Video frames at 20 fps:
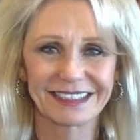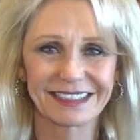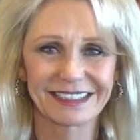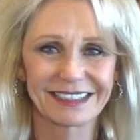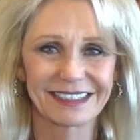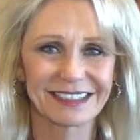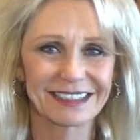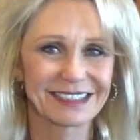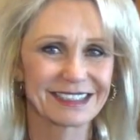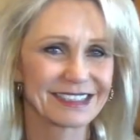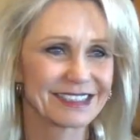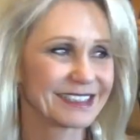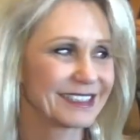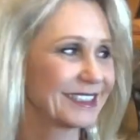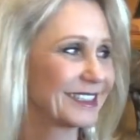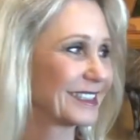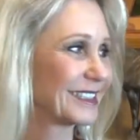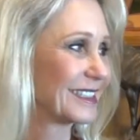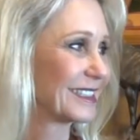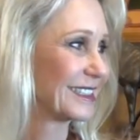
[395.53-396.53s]

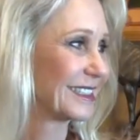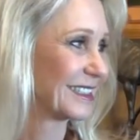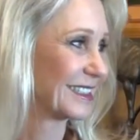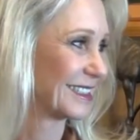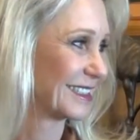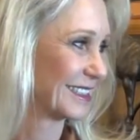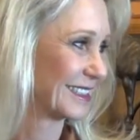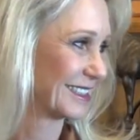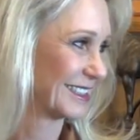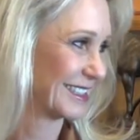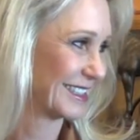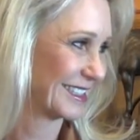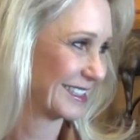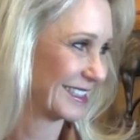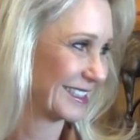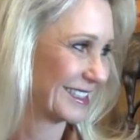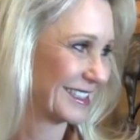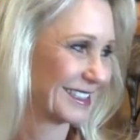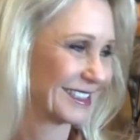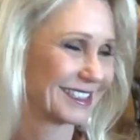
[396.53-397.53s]

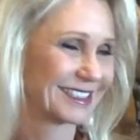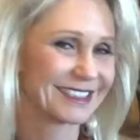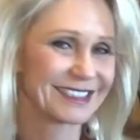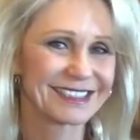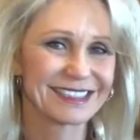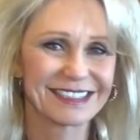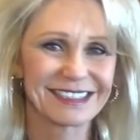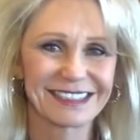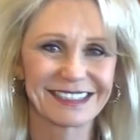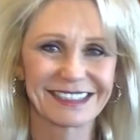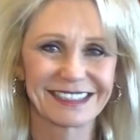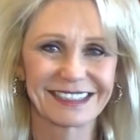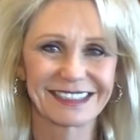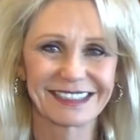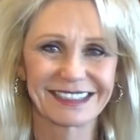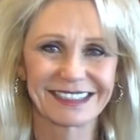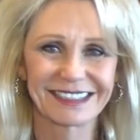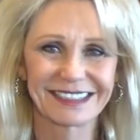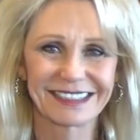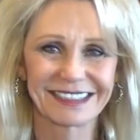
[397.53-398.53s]

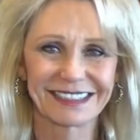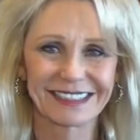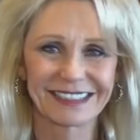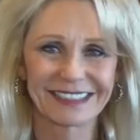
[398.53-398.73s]
The person shown says nothing.